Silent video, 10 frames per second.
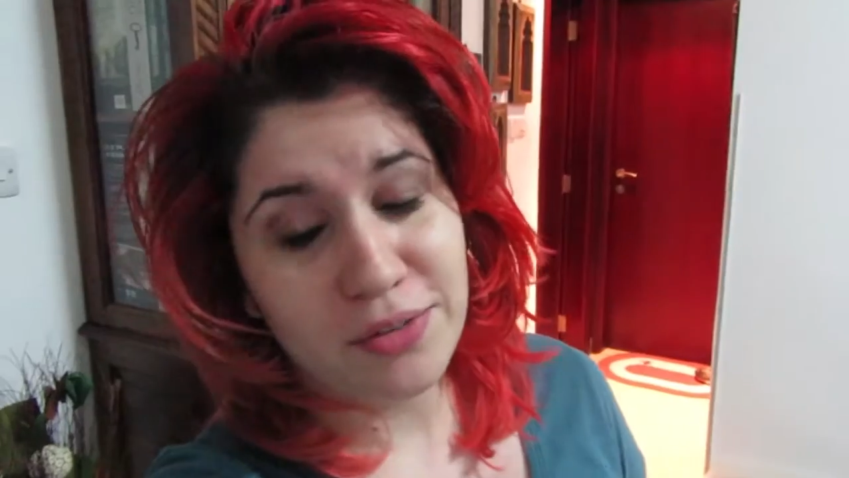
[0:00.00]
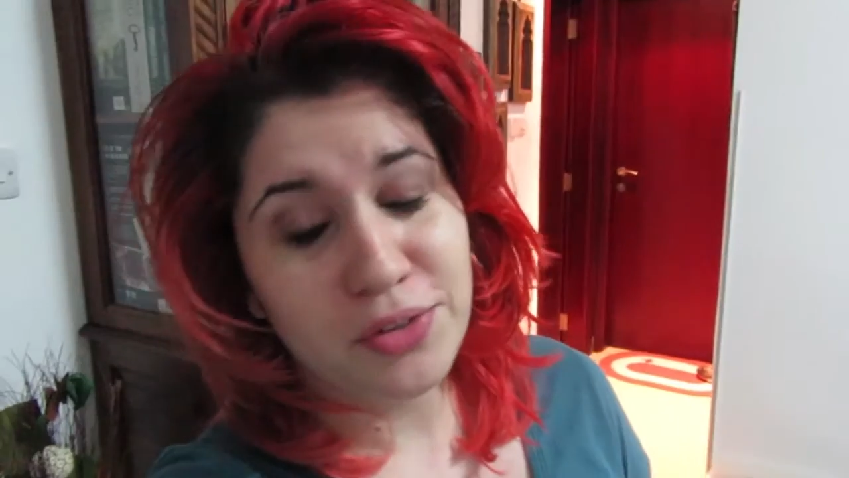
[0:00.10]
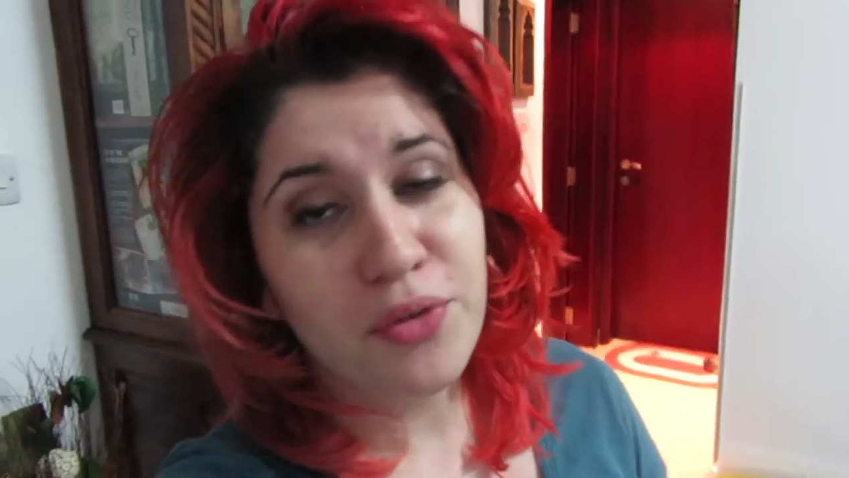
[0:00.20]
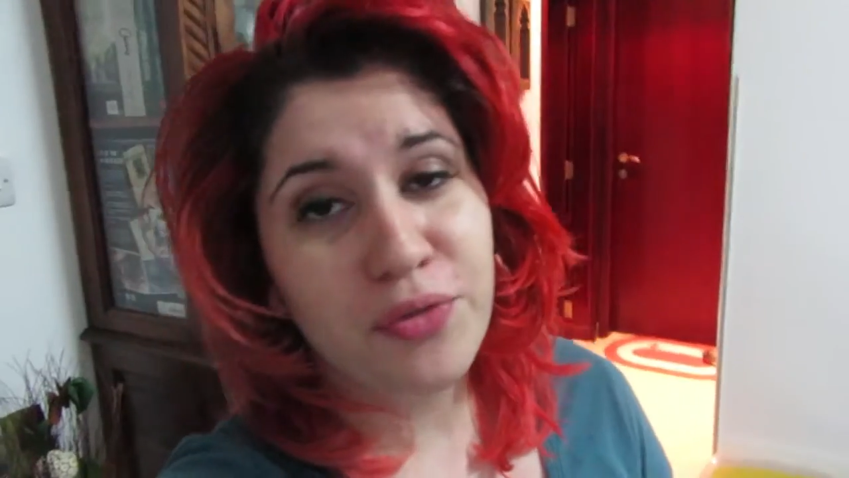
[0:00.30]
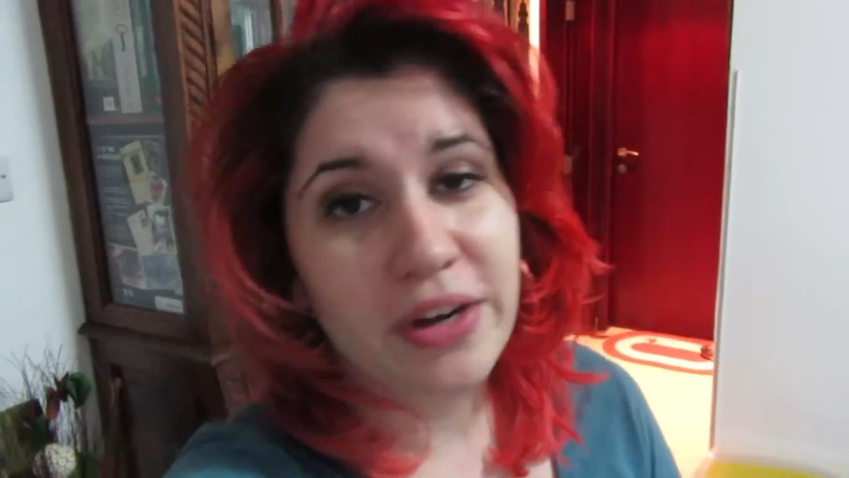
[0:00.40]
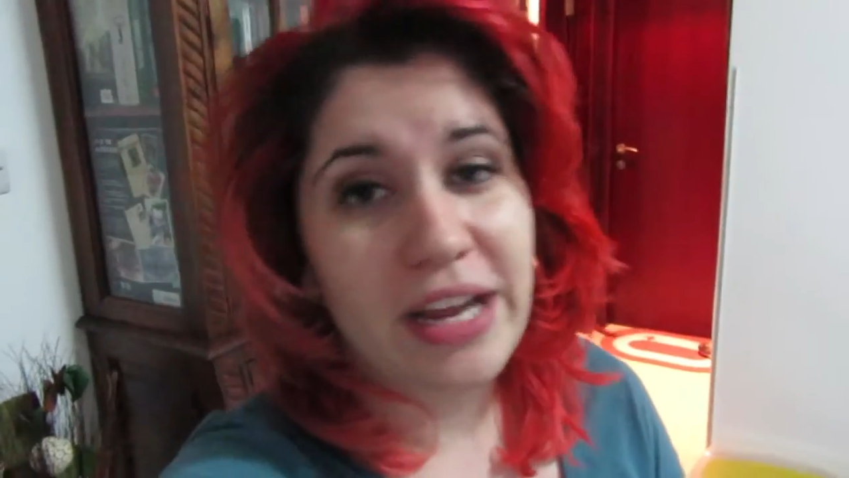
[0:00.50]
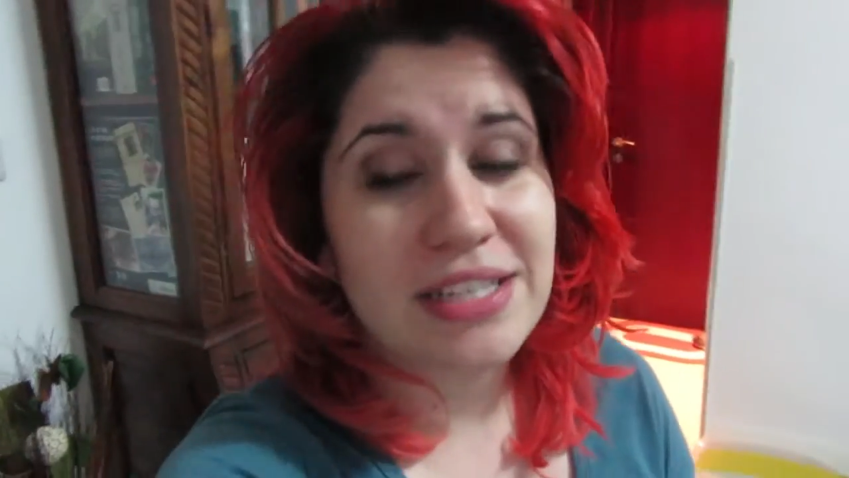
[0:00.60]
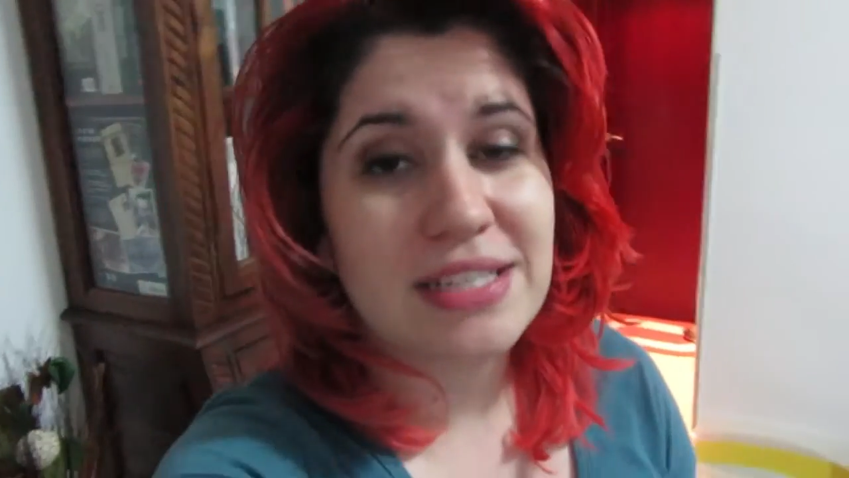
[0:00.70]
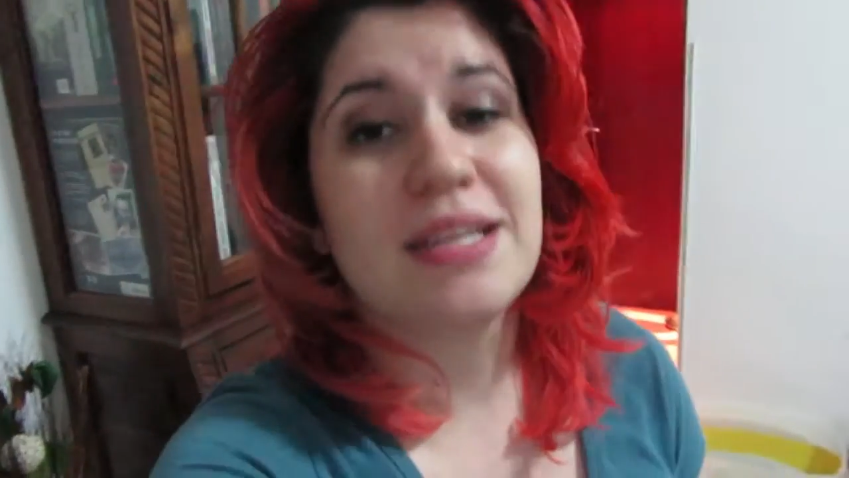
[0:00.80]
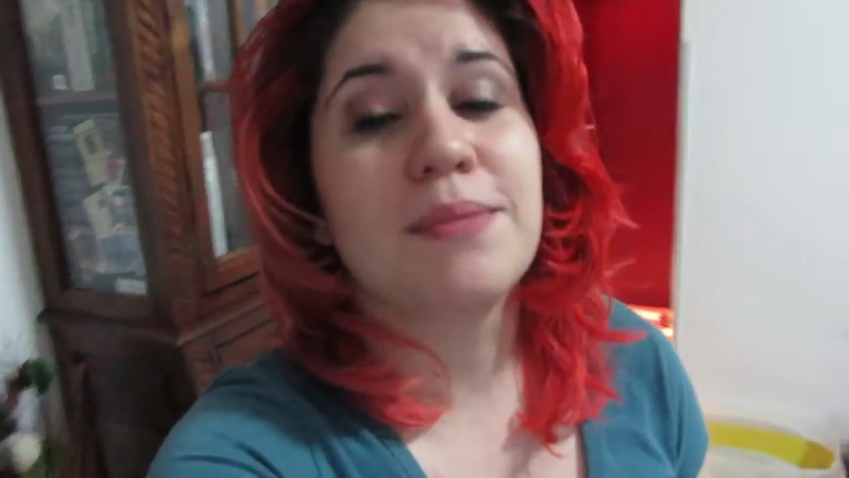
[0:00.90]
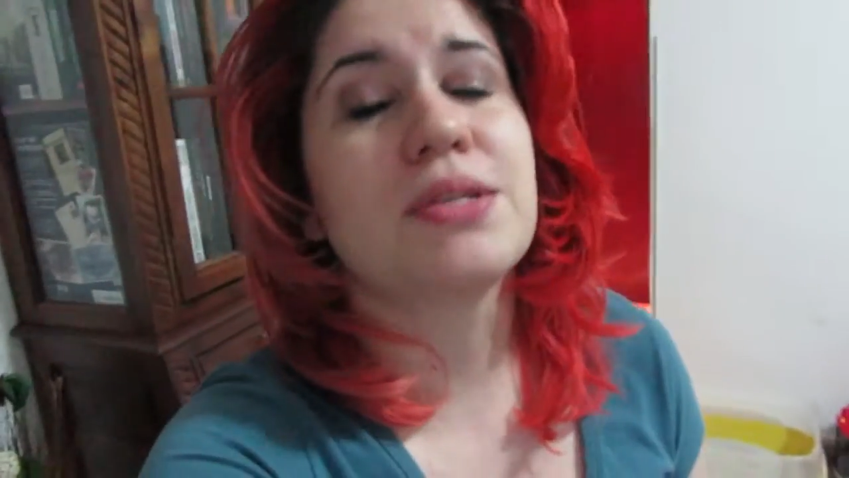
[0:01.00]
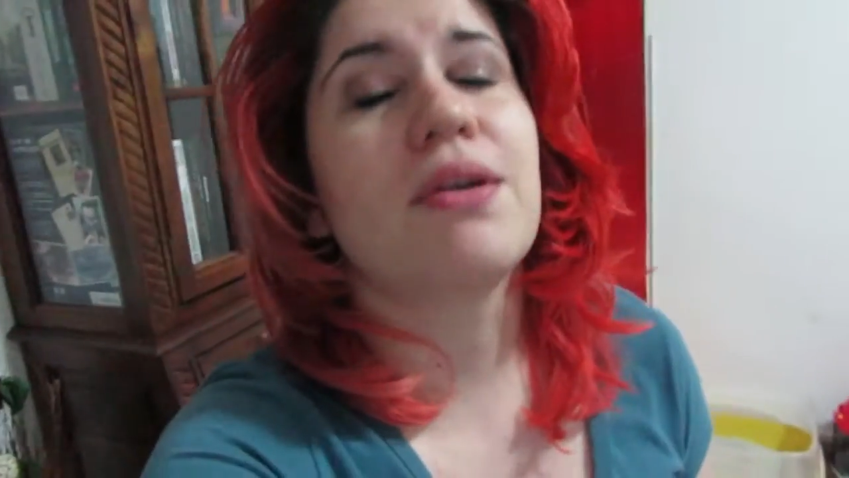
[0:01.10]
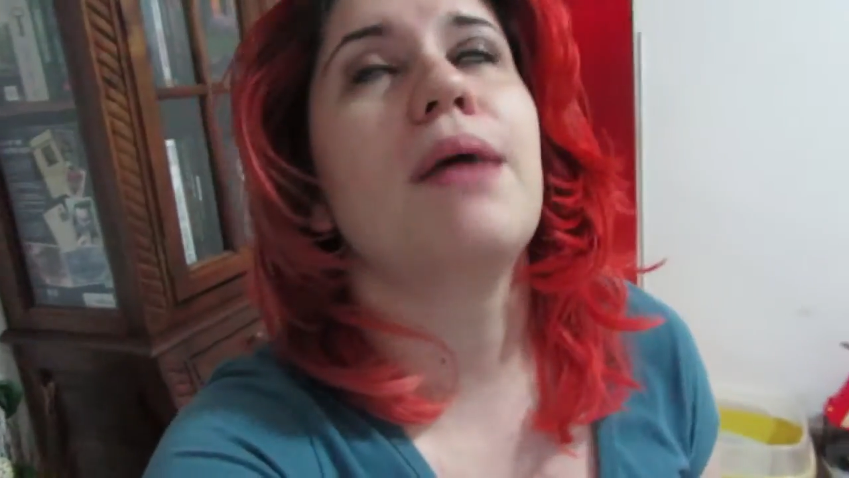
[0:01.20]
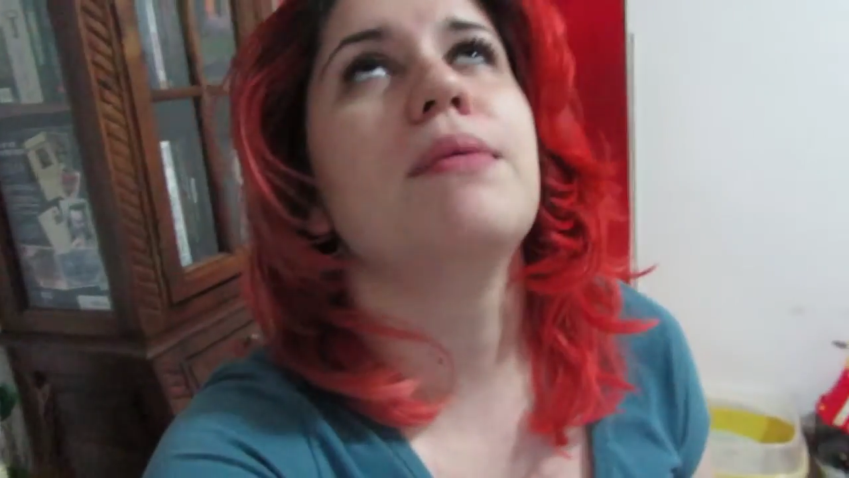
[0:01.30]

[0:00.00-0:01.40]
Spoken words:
don't forget to subscribe.